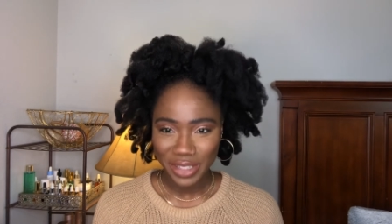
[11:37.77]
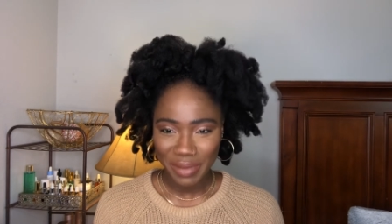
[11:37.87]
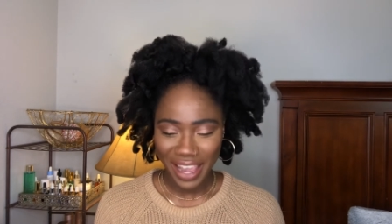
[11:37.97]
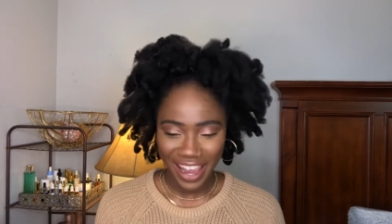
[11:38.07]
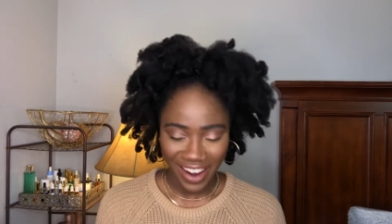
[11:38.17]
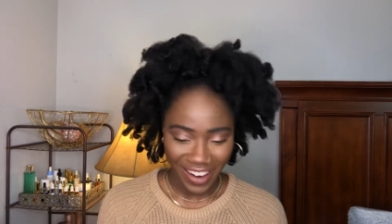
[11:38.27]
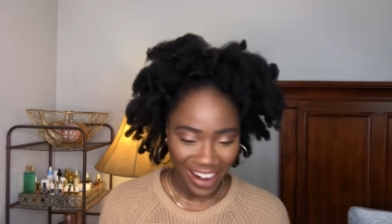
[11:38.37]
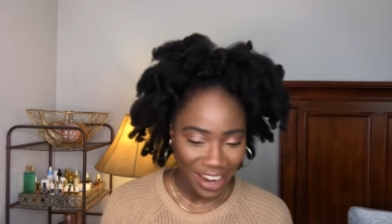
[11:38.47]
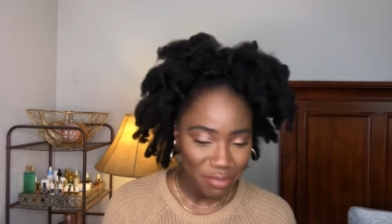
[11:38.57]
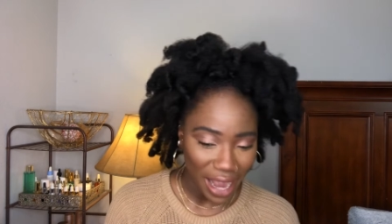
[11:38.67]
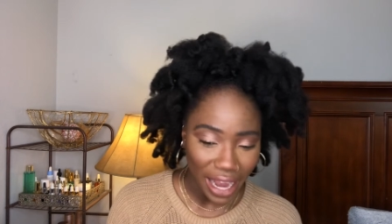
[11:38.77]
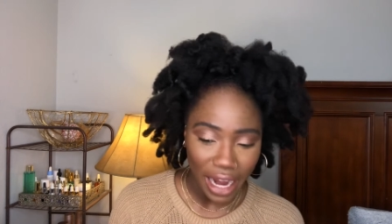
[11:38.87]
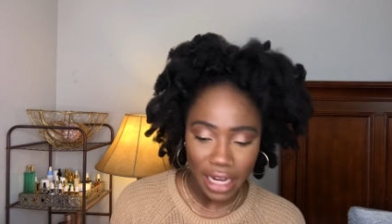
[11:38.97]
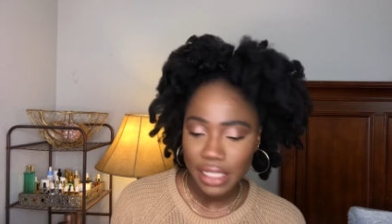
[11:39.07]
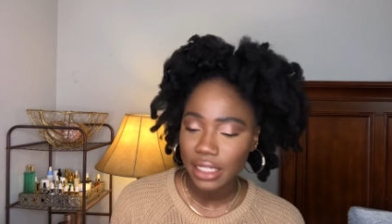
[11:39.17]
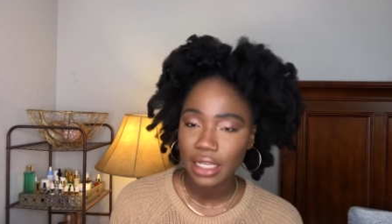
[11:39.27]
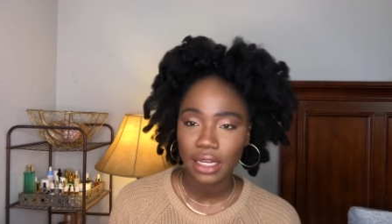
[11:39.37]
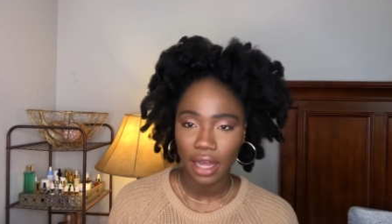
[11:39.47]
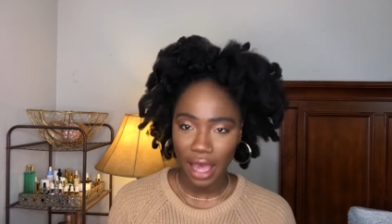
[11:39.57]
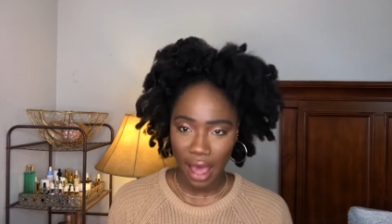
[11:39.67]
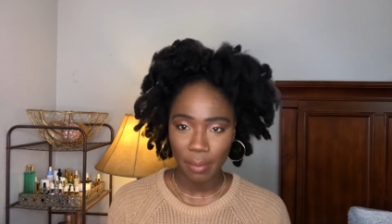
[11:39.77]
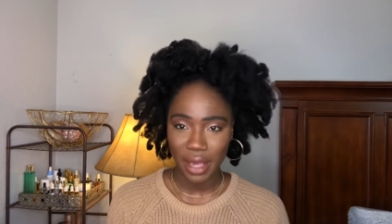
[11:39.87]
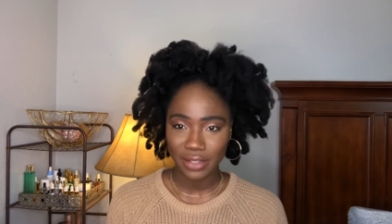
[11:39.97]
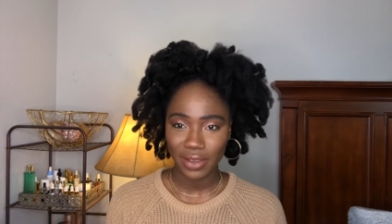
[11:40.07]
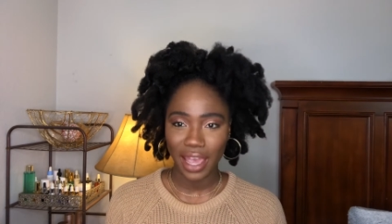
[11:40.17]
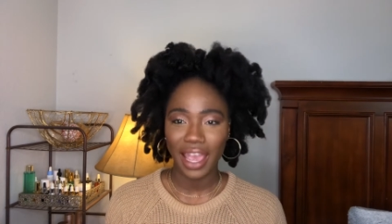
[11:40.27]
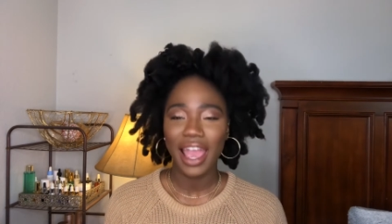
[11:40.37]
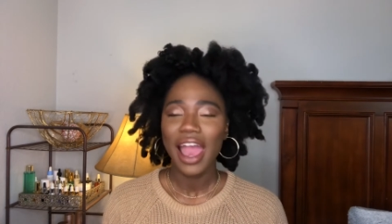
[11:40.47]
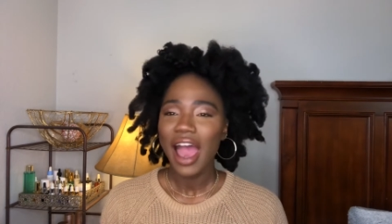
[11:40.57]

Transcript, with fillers: hair. My hair is looking a hot mess, okay?